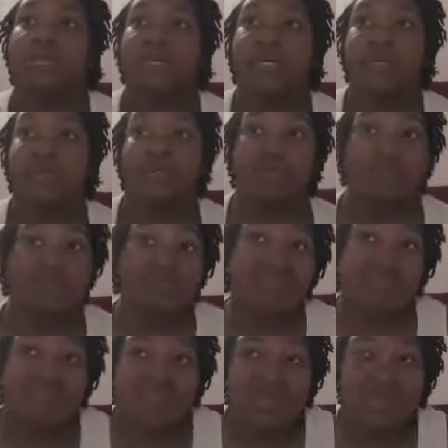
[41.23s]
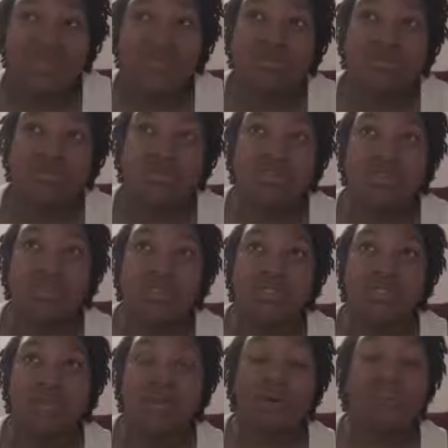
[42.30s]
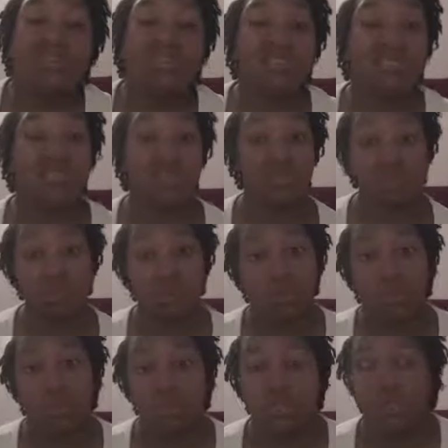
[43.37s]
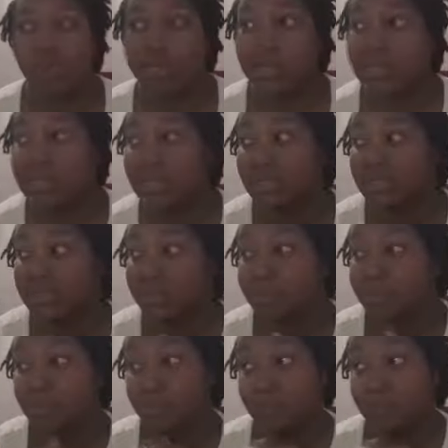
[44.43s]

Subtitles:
like probably, I was still in school, so I think I was